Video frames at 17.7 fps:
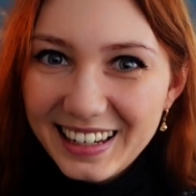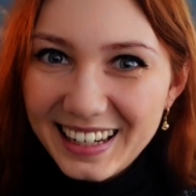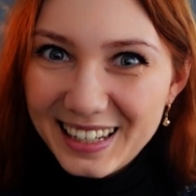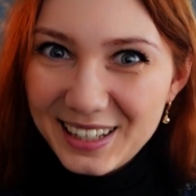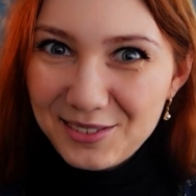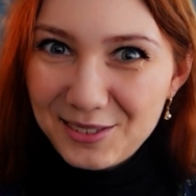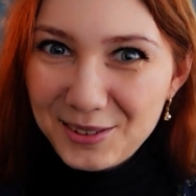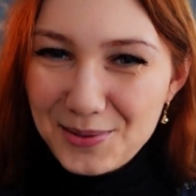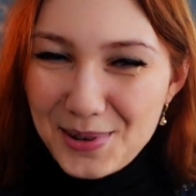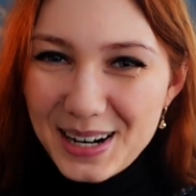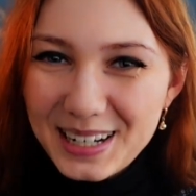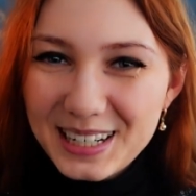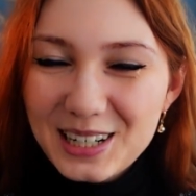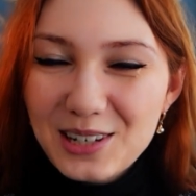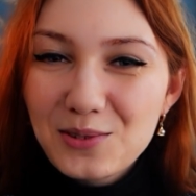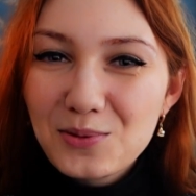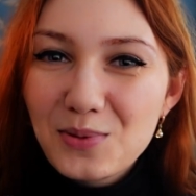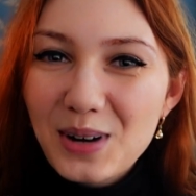Hey
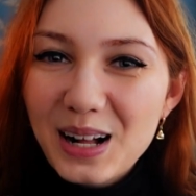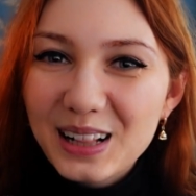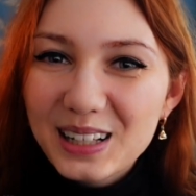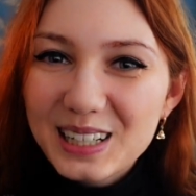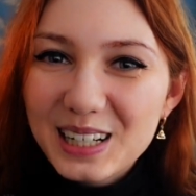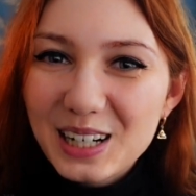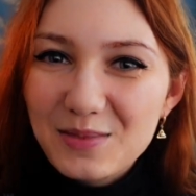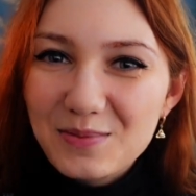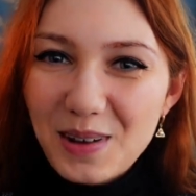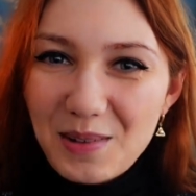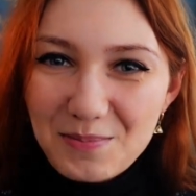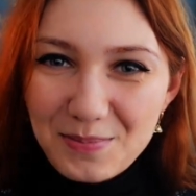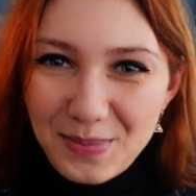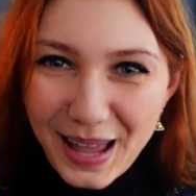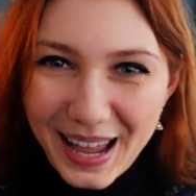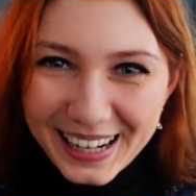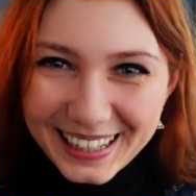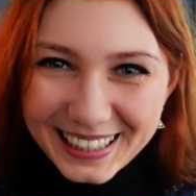everyone, welcome
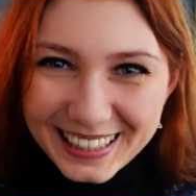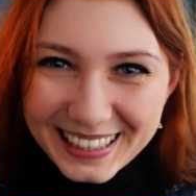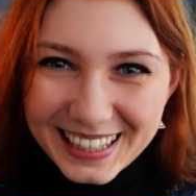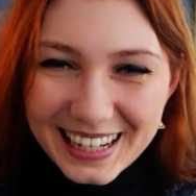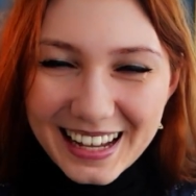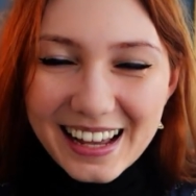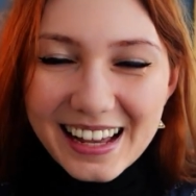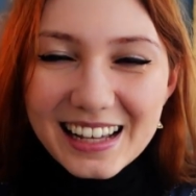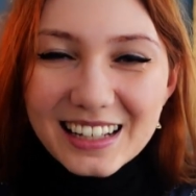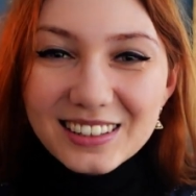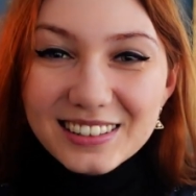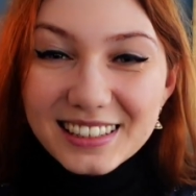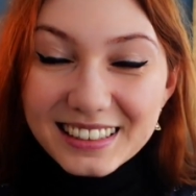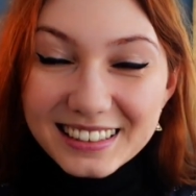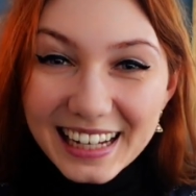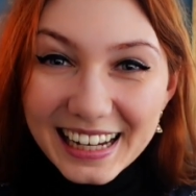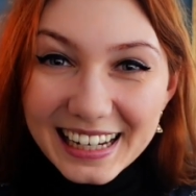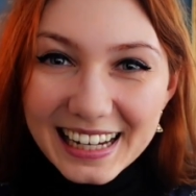back.
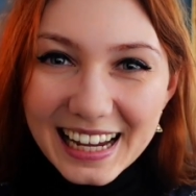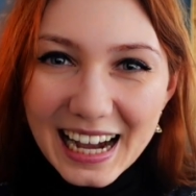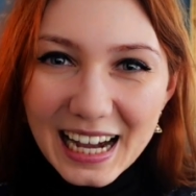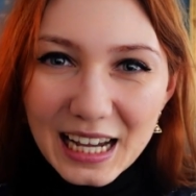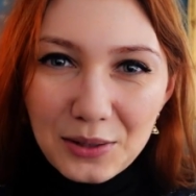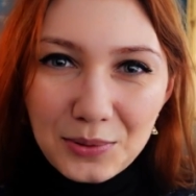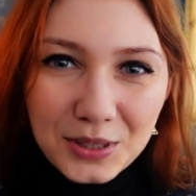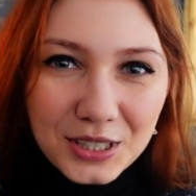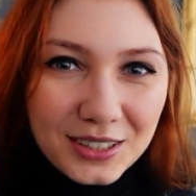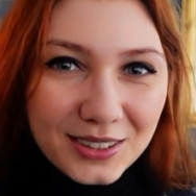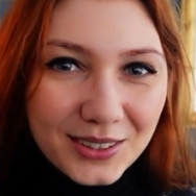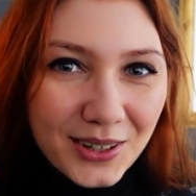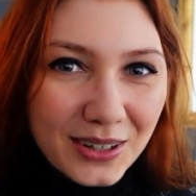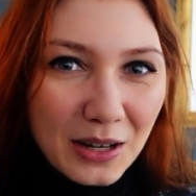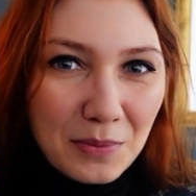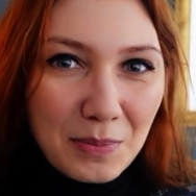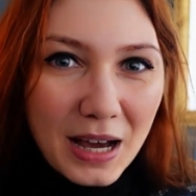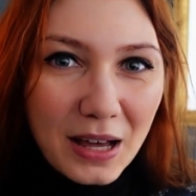Today I want to
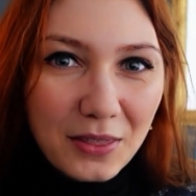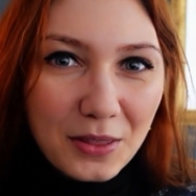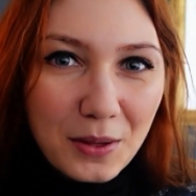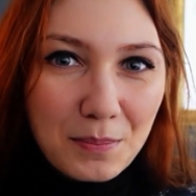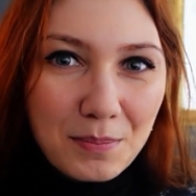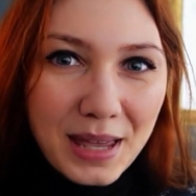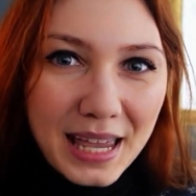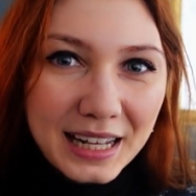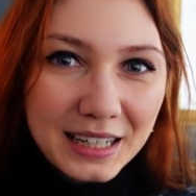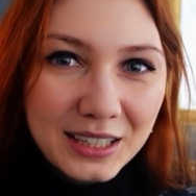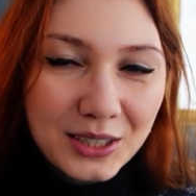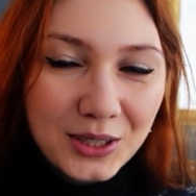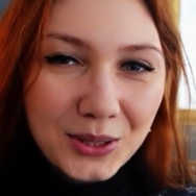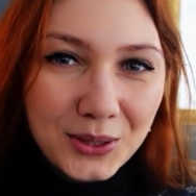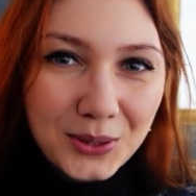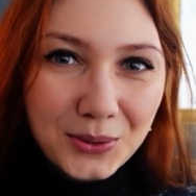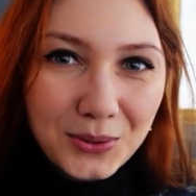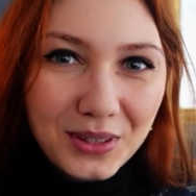talk about The Man
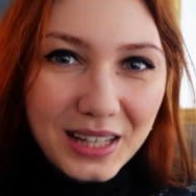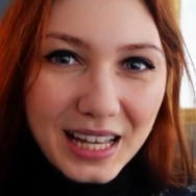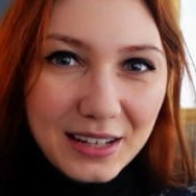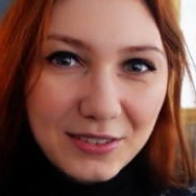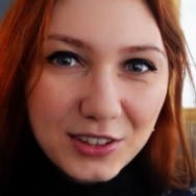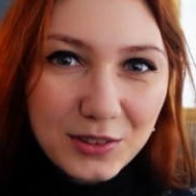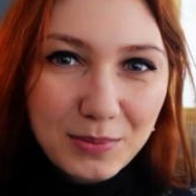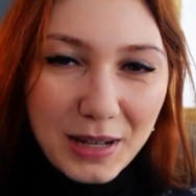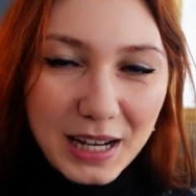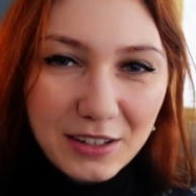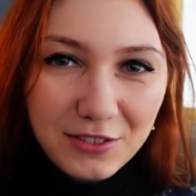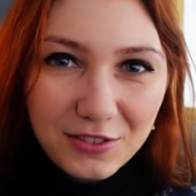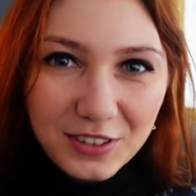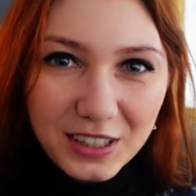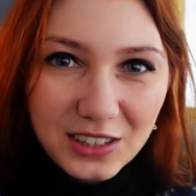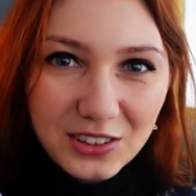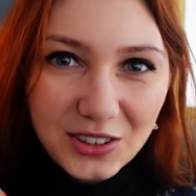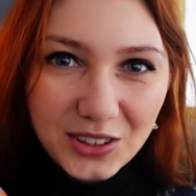Who Laughs by
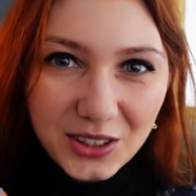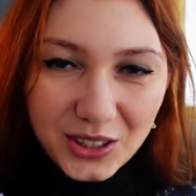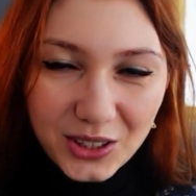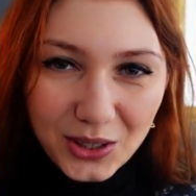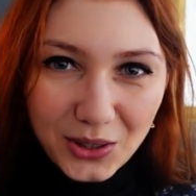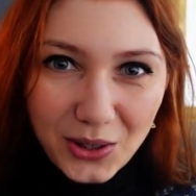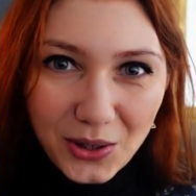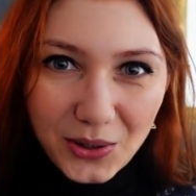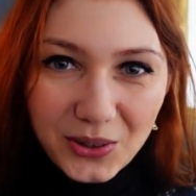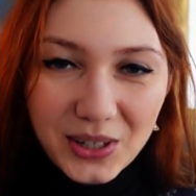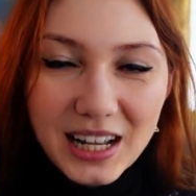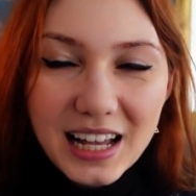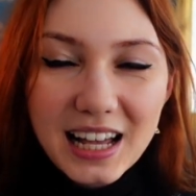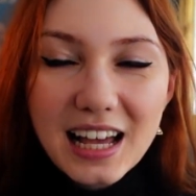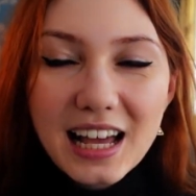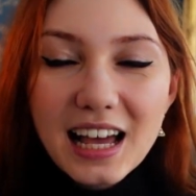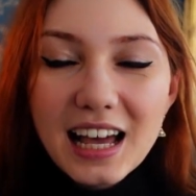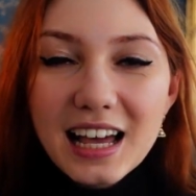Victor Hugo.
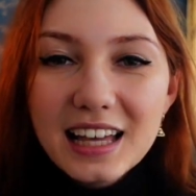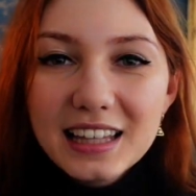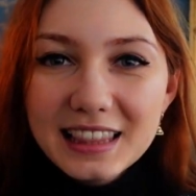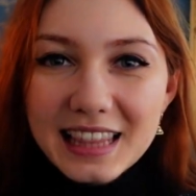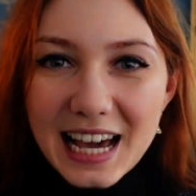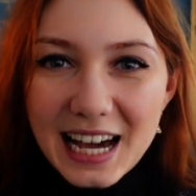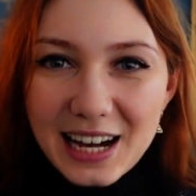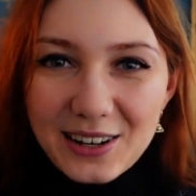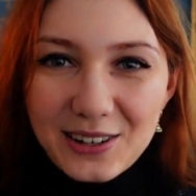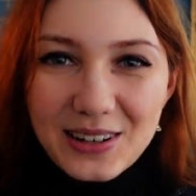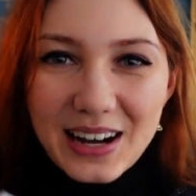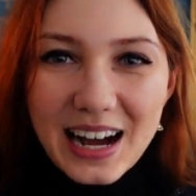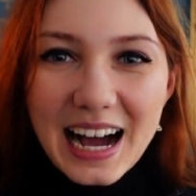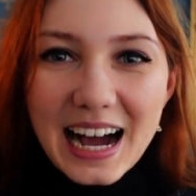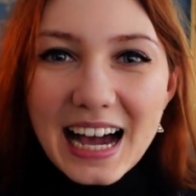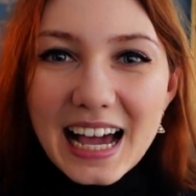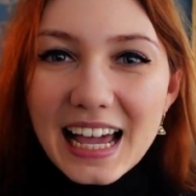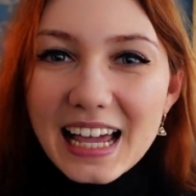Now,
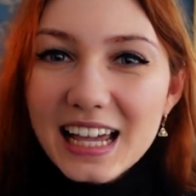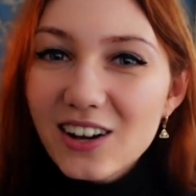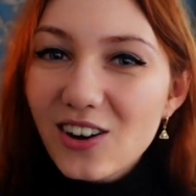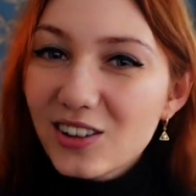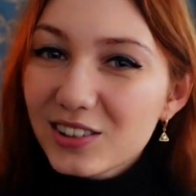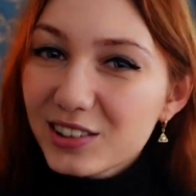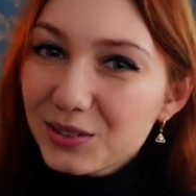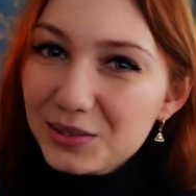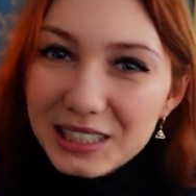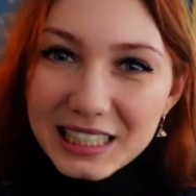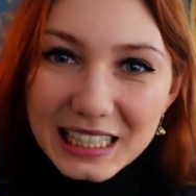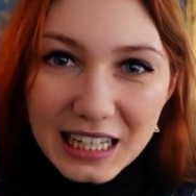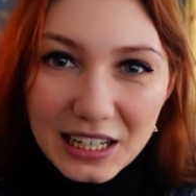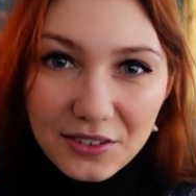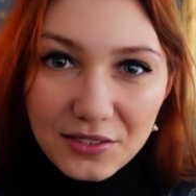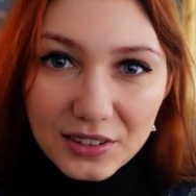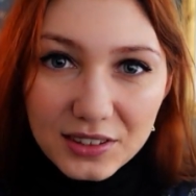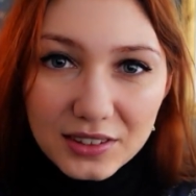I also want to
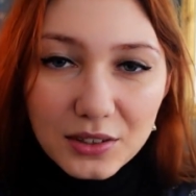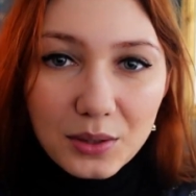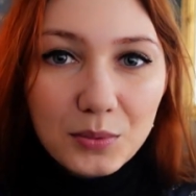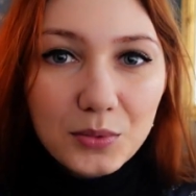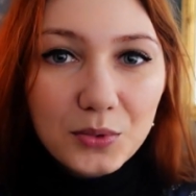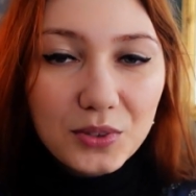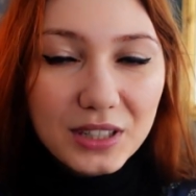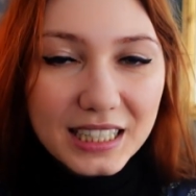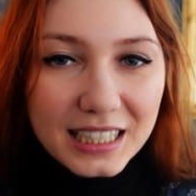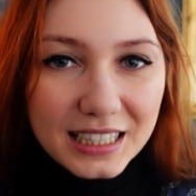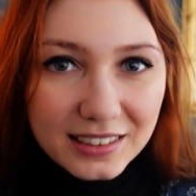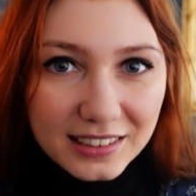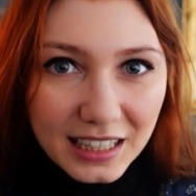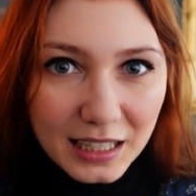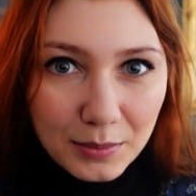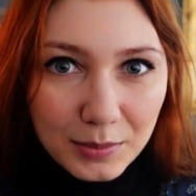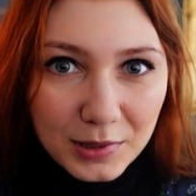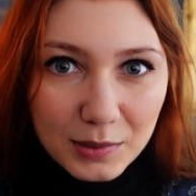give some reading
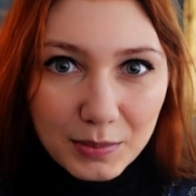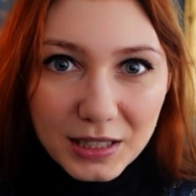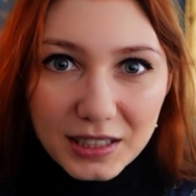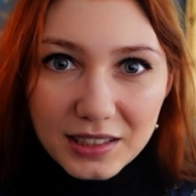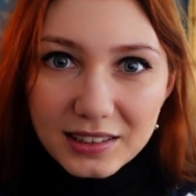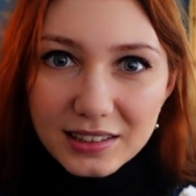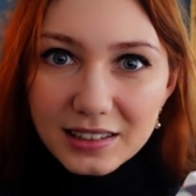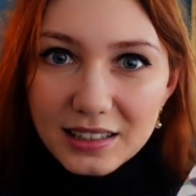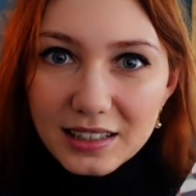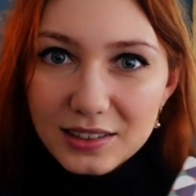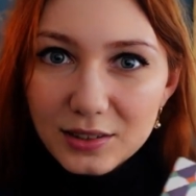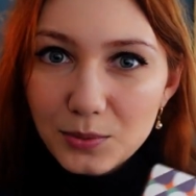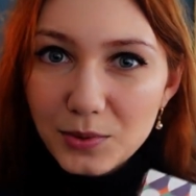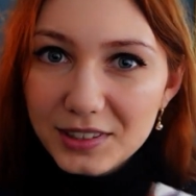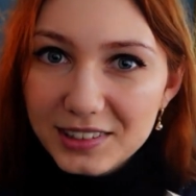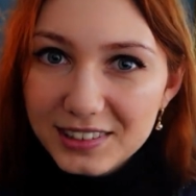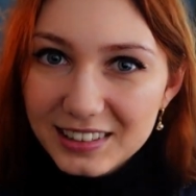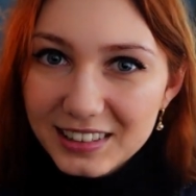tips because this
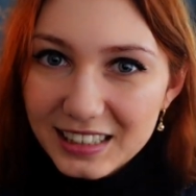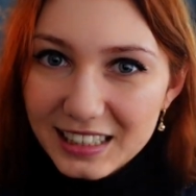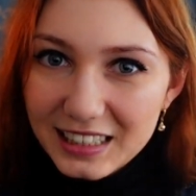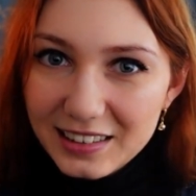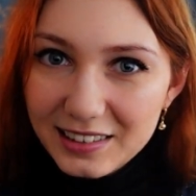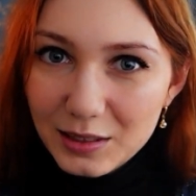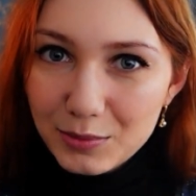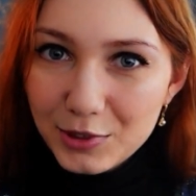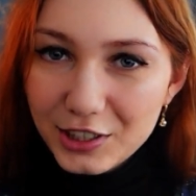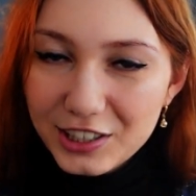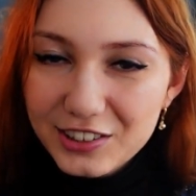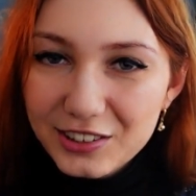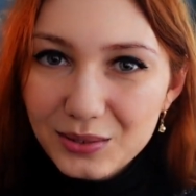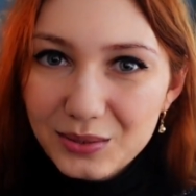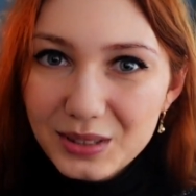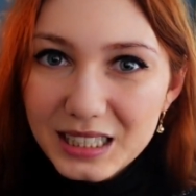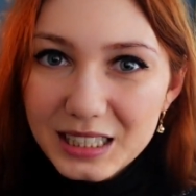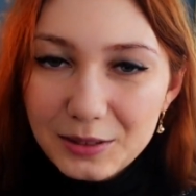wasn't an easy book
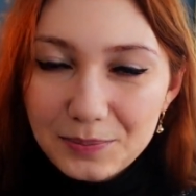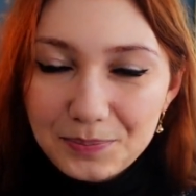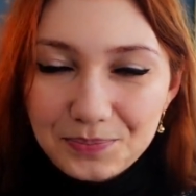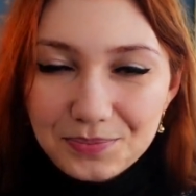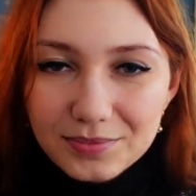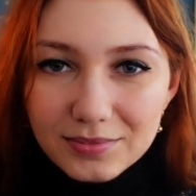to read.